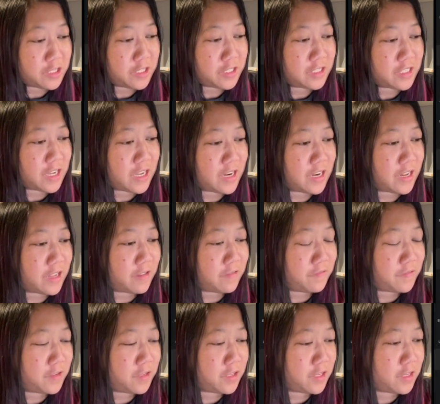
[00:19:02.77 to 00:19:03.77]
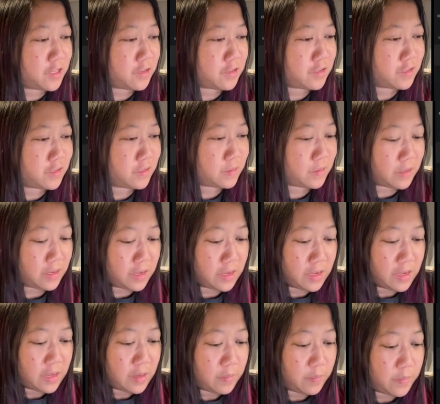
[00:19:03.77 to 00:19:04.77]
not nail feet challenges,
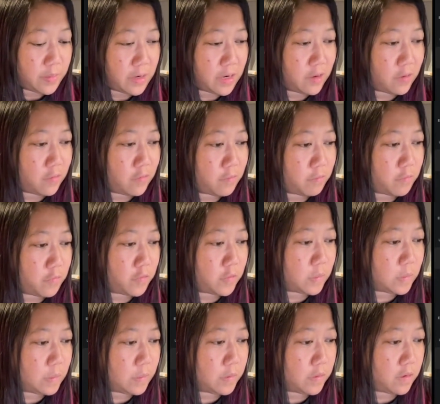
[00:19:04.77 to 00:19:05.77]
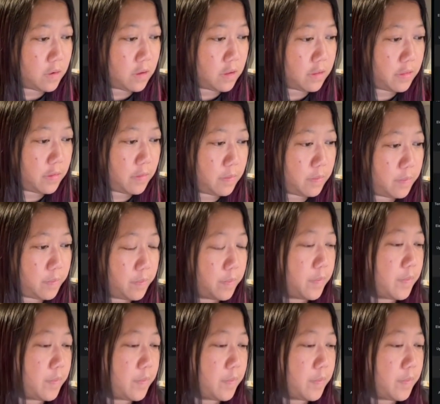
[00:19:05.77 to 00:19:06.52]
but I know most people call them.